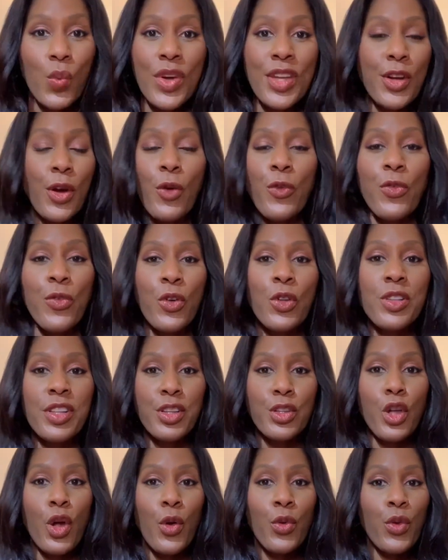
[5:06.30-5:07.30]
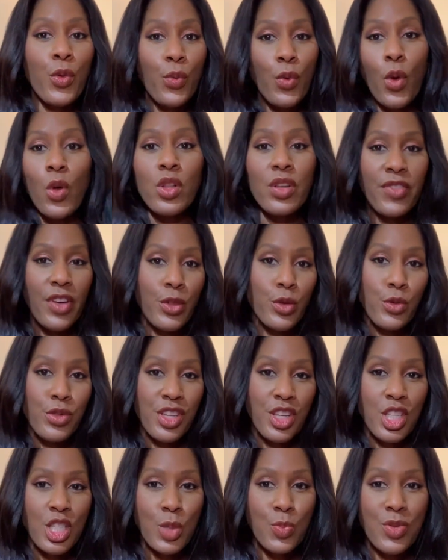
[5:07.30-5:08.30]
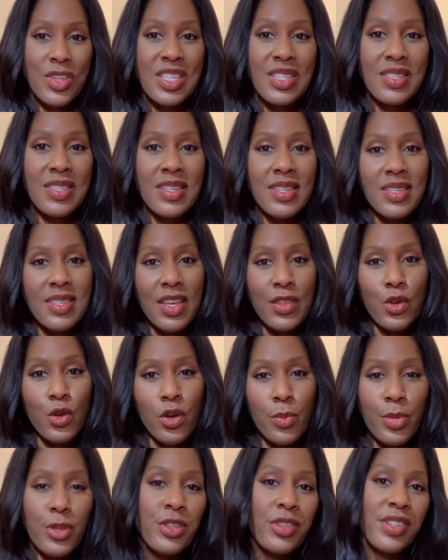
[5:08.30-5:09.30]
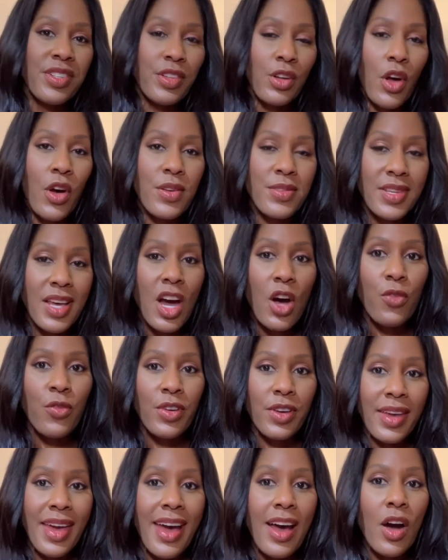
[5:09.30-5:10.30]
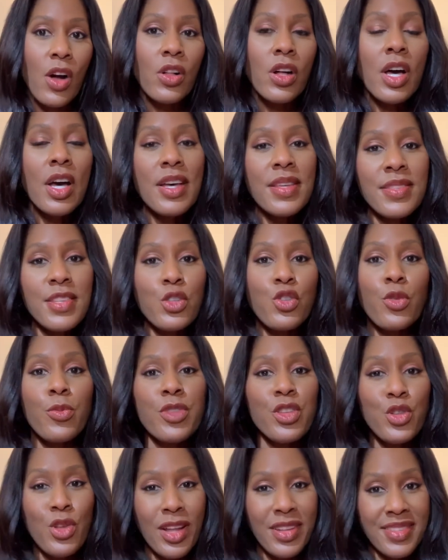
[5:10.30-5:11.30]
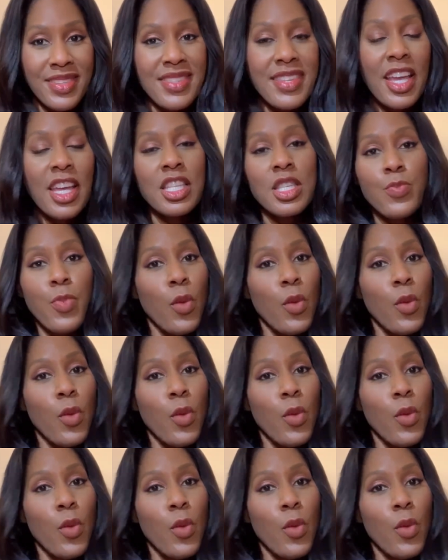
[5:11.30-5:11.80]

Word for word: We don't fully know the role of other tick species and their ability to cause alpha-gal syndrome in the United States,